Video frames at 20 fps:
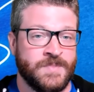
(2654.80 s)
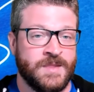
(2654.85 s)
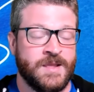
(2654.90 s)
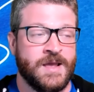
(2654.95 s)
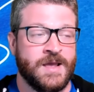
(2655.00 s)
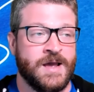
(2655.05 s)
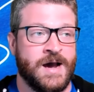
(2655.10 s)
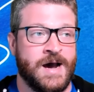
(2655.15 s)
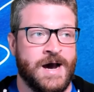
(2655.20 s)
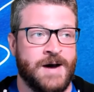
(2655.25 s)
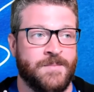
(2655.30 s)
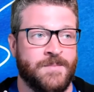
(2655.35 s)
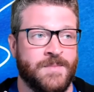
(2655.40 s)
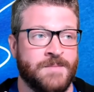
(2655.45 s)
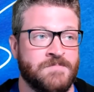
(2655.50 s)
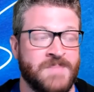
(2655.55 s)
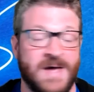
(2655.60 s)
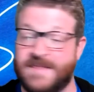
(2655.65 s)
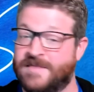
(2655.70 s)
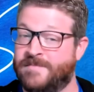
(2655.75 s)

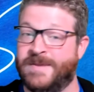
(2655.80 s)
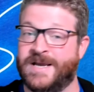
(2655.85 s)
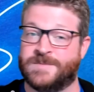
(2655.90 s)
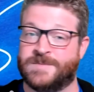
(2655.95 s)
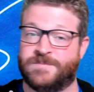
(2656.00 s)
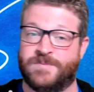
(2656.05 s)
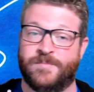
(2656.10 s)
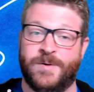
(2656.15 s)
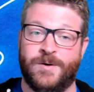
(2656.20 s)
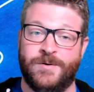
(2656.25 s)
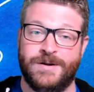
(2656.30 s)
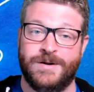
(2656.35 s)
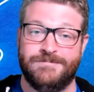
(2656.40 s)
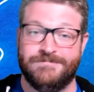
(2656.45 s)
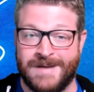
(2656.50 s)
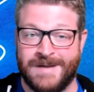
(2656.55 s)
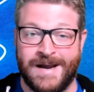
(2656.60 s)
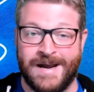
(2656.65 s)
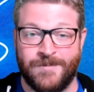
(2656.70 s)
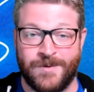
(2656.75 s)
Not the biggest proponent.
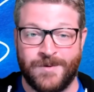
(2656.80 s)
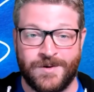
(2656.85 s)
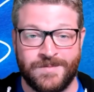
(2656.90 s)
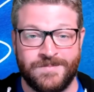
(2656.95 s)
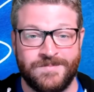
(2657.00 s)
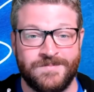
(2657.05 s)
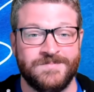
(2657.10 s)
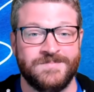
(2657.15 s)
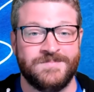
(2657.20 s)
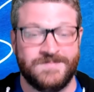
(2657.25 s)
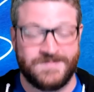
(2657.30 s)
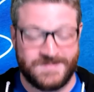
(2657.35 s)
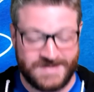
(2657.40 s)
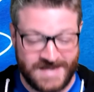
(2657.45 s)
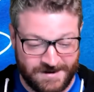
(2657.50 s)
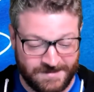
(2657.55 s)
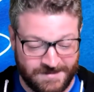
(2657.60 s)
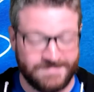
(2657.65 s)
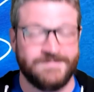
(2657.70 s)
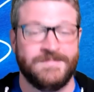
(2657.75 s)
I will
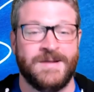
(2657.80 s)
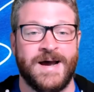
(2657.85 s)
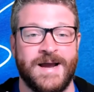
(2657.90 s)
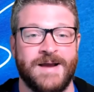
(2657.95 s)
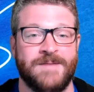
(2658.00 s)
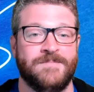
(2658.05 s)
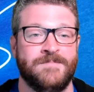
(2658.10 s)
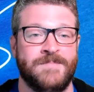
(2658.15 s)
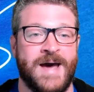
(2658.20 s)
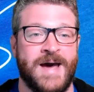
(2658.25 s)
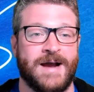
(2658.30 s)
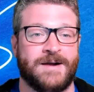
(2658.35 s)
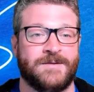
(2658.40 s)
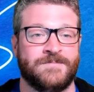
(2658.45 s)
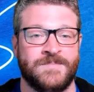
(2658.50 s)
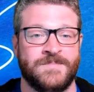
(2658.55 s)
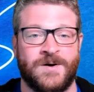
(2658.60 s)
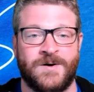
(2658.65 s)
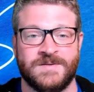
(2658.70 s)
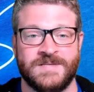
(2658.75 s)
tout my Mac
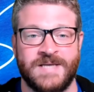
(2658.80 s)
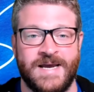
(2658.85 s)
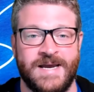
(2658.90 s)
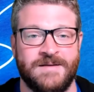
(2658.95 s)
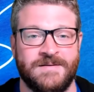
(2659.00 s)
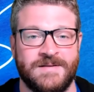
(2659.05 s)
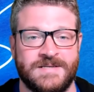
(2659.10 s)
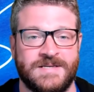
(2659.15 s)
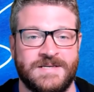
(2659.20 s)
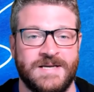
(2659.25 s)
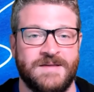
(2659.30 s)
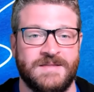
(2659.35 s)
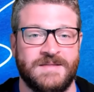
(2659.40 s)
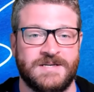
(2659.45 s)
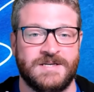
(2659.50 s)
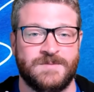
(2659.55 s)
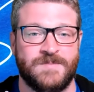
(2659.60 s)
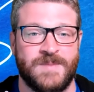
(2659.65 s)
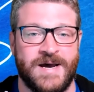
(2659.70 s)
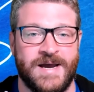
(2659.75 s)
all day and say, this
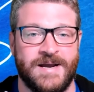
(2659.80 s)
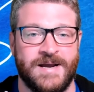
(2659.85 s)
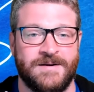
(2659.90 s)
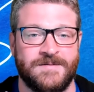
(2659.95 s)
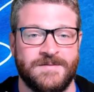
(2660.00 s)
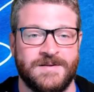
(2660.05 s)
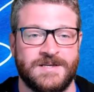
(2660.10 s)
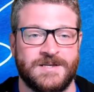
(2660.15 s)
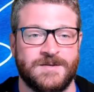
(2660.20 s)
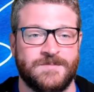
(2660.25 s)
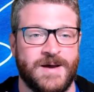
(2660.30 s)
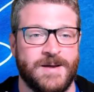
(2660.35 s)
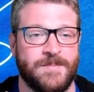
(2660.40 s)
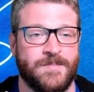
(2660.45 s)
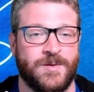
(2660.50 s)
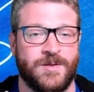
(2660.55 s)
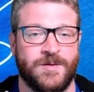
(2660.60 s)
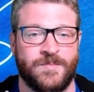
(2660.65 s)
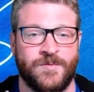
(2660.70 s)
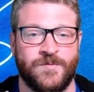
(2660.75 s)
is my
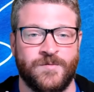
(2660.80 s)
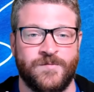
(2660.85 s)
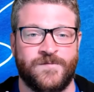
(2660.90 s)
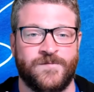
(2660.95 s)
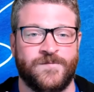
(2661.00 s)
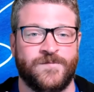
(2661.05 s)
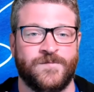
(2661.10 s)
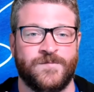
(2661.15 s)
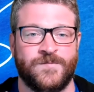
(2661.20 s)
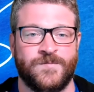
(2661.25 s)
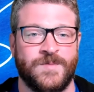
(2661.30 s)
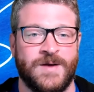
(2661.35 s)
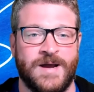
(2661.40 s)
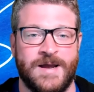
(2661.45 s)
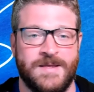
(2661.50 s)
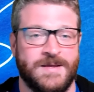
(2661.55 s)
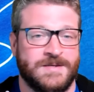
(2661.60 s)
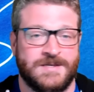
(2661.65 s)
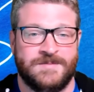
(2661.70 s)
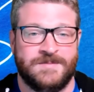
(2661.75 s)
bulletproof,
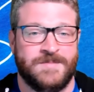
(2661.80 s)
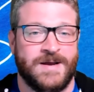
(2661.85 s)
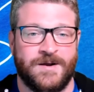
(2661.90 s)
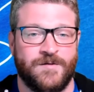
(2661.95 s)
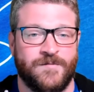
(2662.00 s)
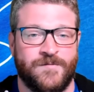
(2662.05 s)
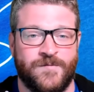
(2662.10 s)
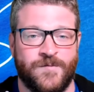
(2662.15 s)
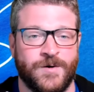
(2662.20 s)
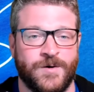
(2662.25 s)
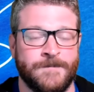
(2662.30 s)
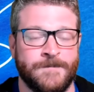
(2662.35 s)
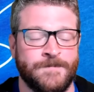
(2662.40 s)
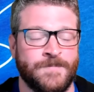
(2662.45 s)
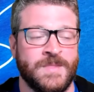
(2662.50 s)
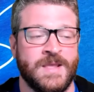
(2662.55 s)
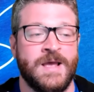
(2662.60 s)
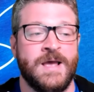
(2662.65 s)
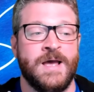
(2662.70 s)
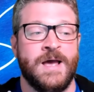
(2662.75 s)
this is my go forward.
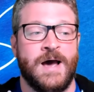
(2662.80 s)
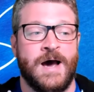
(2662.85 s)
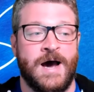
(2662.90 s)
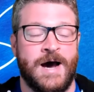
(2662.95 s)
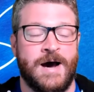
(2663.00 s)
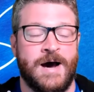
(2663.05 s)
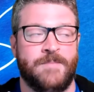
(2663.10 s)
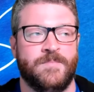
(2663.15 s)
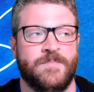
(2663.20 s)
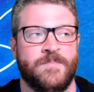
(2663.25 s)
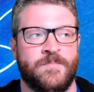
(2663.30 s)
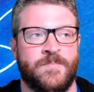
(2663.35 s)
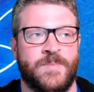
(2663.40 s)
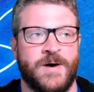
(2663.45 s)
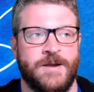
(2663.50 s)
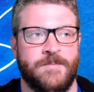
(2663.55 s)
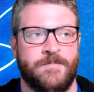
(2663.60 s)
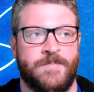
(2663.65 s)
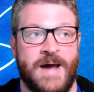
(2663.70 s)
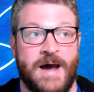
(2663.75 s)

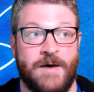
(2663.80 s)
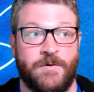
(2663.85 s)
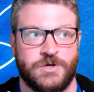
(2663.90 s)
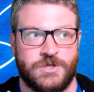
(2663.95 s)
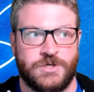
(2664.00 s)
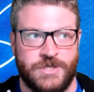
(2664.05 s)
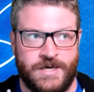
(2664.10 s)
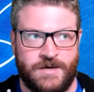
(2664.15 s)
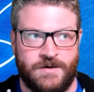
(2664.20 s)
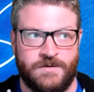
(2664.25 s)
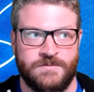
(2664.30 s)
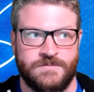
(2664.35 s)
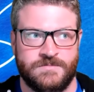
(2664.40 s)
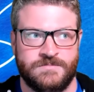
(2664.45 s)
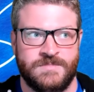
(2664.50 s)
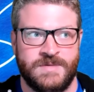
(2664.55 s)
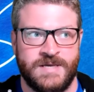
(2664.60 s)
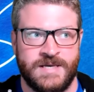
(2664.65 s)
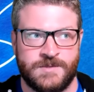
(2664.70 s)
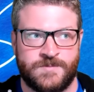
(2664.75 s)
But PowerShell
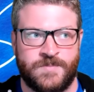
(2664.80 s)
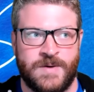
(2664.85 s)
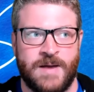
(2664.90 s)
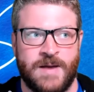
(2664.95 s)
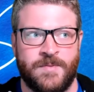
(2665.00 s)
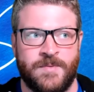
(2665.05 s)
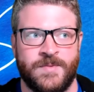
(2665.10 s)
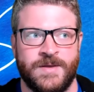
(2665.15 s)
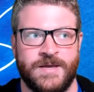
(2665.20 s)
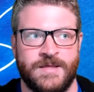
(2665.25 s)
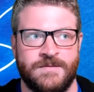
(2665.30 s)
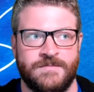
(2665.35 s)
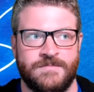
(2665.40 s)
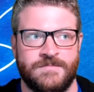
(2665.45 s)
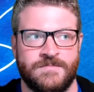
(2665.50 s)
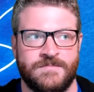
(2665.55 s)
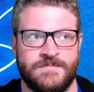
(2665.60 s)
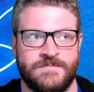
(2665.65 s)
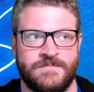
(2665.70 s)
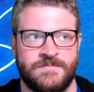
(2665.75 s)
is probably,
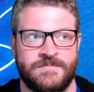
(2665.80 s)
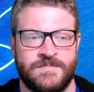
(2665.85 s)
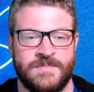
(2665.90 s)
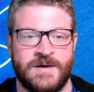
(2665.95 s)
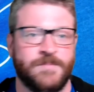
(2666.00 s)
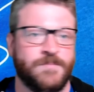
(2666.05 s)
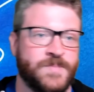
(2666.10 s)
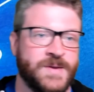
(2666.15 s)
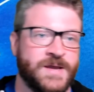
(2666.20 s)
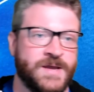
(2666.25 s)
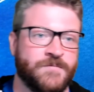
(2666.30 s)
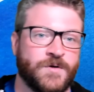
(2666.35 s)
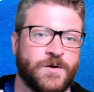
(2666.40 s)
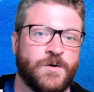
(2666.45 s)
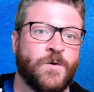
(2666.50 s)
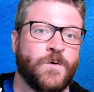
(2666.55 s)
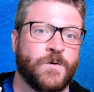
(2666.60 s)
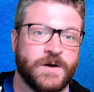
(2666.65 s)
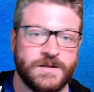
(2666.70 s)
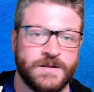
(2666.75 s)
I'm being
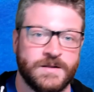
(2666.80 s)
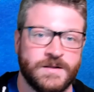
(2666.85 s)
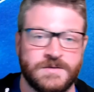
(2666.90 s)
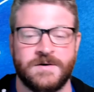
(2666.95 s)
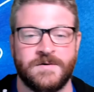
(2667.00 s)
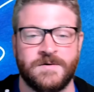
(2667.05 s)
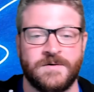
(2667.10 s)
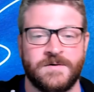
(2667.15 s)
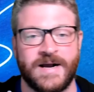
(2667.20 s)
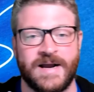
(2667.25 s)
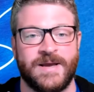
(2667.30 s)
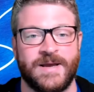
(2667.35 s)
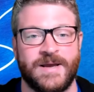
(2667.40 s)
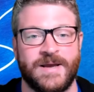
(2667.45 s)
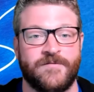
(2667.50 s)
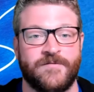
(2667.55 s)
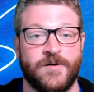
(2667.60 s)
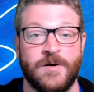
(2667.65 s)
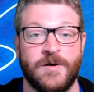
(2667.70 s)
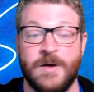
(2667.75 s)
recorded, so I got to be
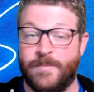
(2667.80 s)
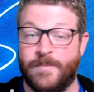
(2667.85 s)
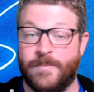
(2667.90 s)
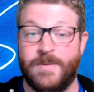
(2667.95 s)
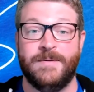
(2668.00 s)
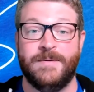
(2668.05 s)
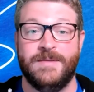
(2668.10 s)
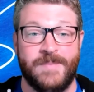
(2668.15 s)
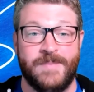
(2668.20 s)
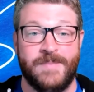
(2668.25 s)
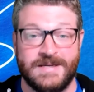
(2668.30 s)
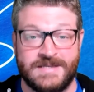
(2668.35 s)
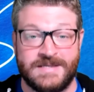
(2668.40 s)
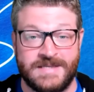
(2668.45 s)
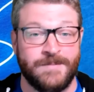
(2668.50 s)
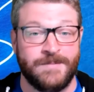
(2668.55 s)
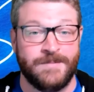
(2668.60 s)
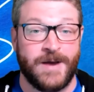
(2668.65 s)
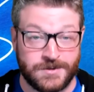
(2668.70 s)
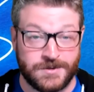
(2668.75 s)
careful. Probably the best
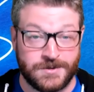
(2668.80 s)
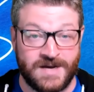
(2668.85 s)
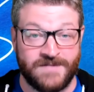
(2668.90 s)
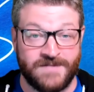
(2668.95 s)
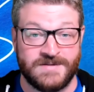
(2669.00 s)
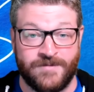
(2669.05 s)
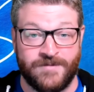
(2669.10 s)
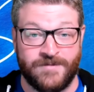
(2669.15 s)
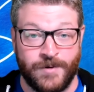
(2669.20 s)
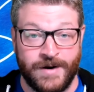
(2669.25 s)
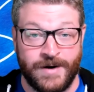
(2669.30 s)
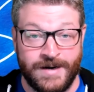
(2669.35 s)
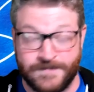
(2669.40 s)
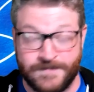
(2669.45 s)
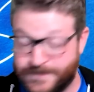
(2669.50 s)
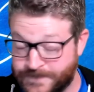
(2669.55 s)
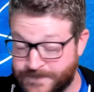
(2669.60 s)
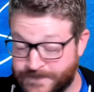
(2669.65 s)
thing Microsoft has ever written.